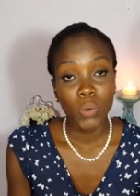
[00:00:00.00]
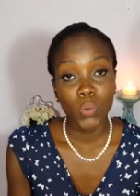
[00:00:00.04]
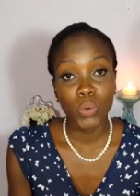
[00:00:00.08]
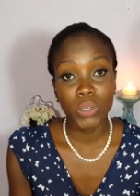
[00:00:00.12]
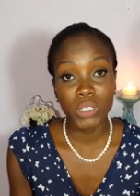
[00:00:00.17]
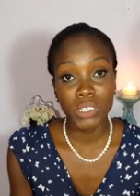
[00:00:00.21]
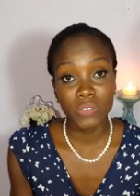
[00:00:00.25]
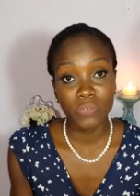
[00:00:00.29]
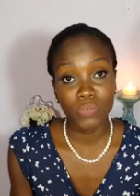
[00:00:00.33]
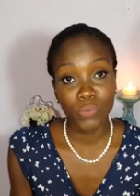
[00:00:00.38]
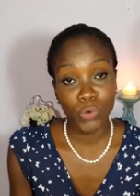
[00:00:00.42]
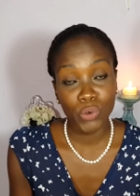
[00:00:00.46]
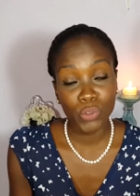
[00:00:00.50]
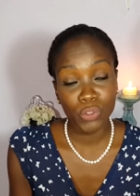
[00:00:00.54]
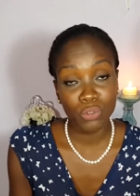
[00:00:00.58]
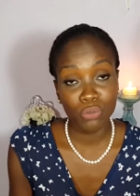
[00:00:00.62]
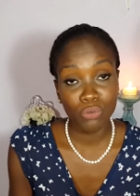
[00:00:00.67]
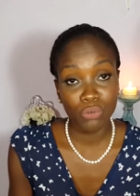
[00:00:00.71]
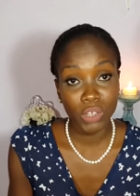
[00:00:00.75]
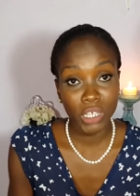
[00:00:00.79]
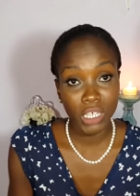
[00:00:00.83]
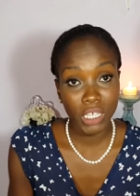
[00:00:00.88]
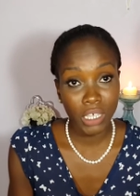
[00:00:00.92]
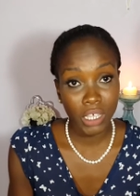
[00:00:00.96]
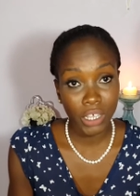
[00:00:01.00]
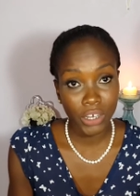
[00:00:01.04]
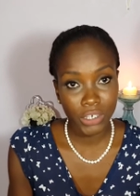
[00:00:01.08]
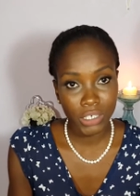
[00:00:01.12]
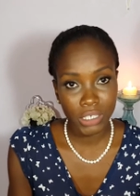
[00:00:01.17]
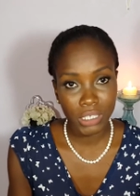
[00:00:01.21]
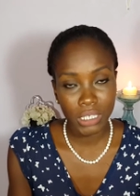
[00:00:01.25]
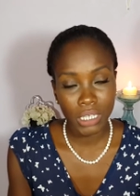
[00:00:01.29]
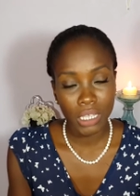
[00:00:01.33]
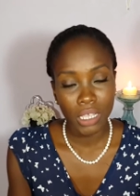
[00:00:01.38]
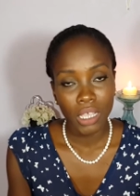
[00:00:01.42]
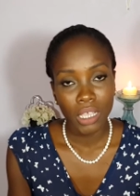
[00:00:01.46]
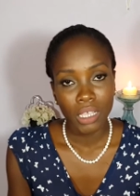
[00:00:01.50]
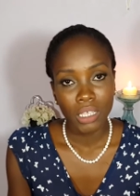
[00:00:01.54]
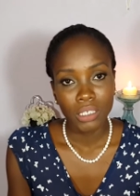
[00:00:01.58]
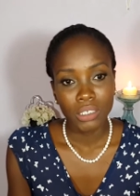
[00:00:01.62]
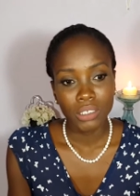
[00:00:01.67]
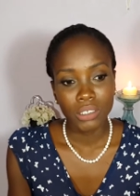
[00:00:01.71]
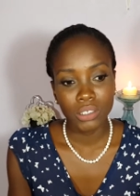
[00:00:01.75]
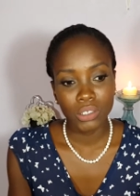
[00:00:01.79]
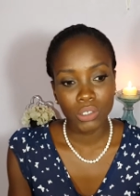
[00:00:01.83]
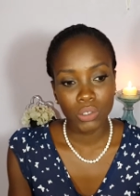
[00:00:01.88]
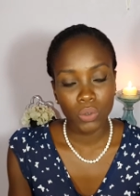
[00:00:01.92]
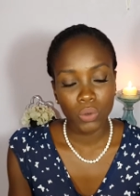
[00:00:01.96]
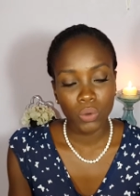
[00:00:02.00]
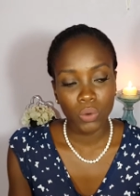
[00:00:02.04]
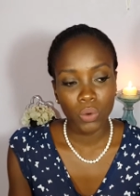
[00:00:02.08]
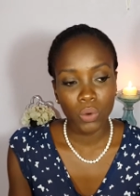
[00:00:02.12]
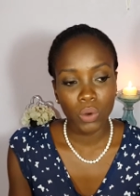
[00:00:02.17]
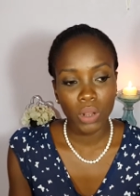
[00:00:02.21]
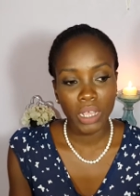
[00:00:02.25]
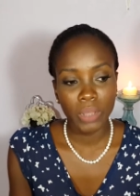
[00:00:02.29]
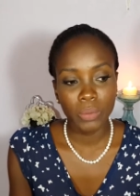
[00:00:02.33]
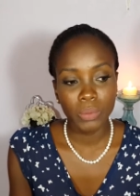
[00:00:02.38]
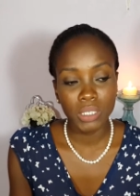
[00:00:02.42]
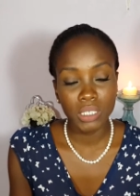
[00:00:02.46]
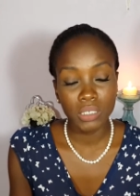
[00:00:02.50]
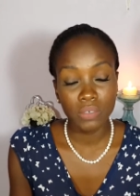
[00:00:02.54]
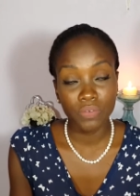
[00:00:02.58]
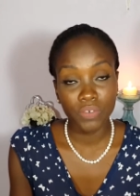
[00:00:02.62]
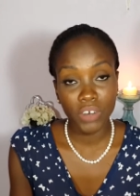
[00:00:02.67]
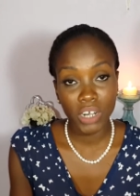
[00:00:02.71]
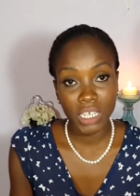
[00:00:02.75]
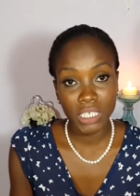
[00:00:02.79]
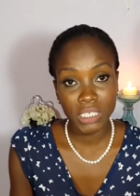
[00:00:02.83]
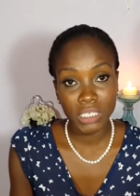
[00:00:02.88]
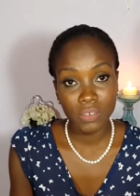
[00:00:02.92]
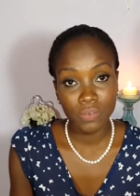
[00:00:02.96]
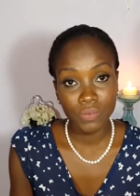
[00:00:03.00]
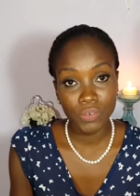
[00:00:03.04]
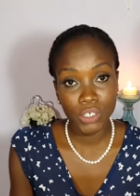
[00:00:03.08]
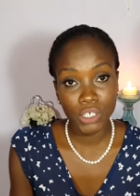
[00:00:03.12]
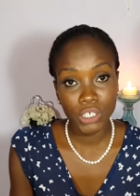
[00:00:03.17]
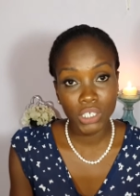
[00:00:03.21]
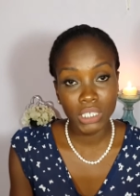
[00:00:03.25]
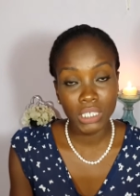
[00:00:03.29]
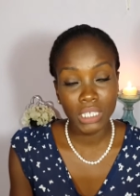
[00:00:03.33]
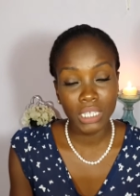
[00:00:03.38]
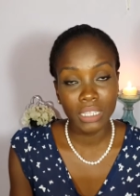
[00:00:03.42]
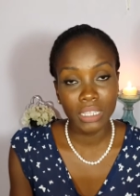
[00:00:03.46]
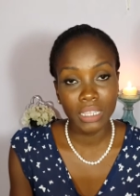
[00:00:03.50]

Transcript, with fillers: was for 3 years. So I was in France at first,